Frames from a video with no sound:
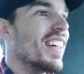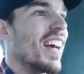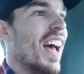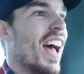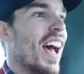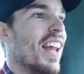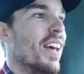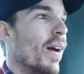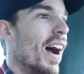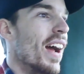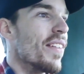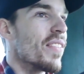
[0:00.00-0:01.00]

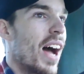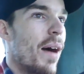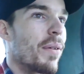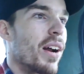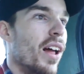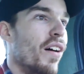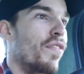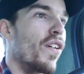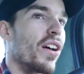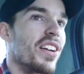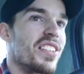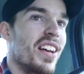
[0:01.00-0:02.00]
Anyway, I'm gonna
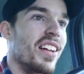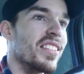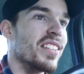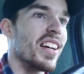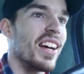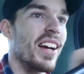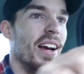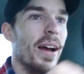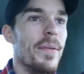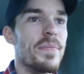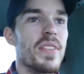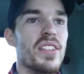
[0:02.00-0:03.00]
focus on
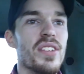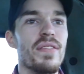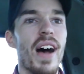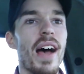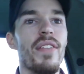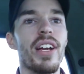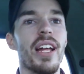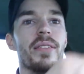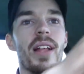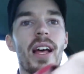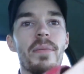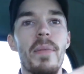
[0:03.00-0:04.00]
surviving it
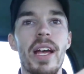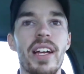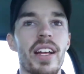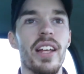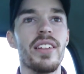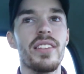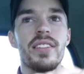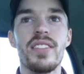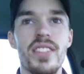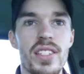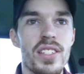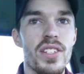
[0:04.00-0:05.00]
and making it
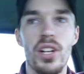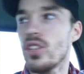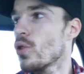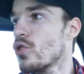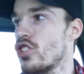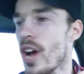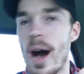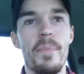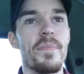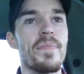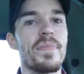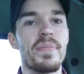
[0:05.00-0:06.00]
to the new shop.
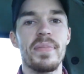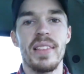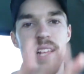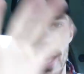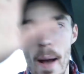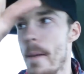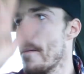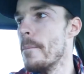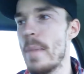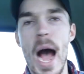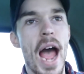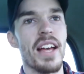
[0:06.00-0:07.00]

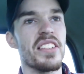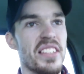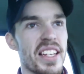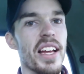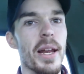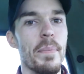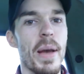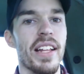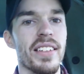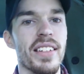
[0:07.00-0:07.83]
Bye, see you in a bit.